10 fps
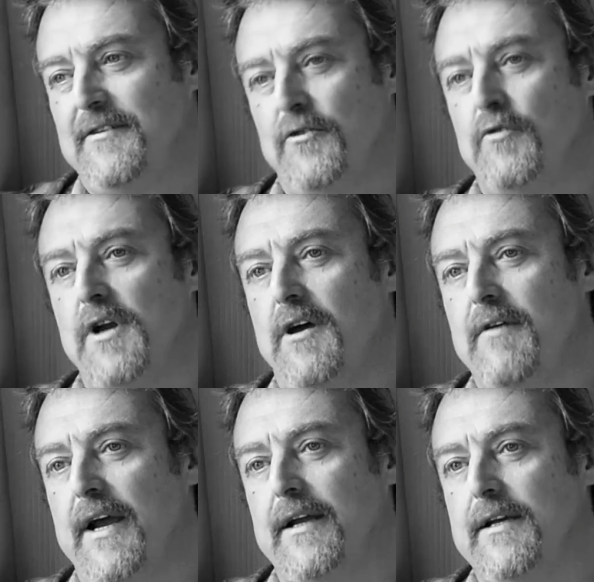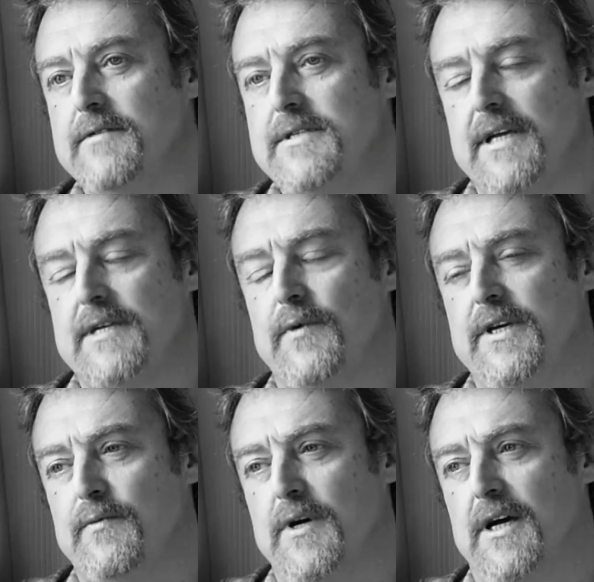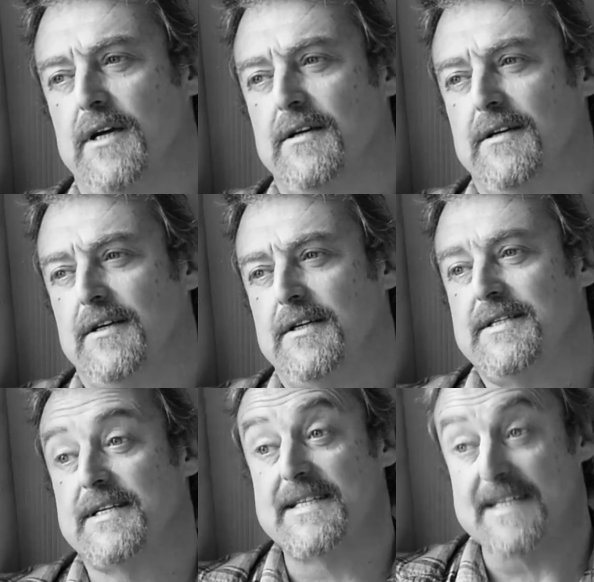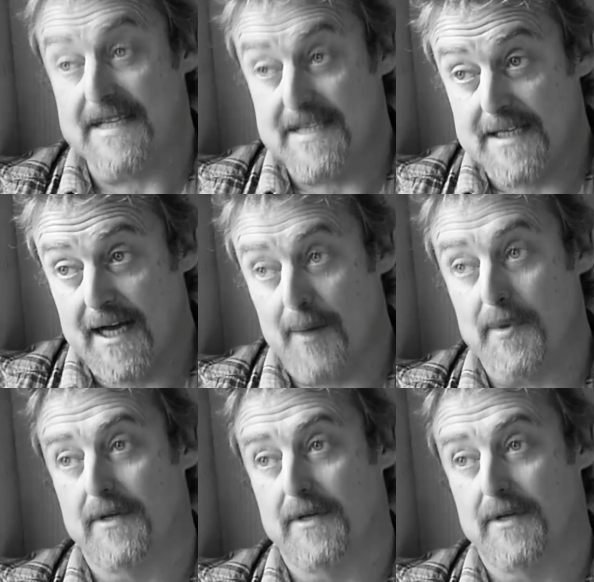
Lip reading: Thor and I reckon it was 6 weeks work to set it up.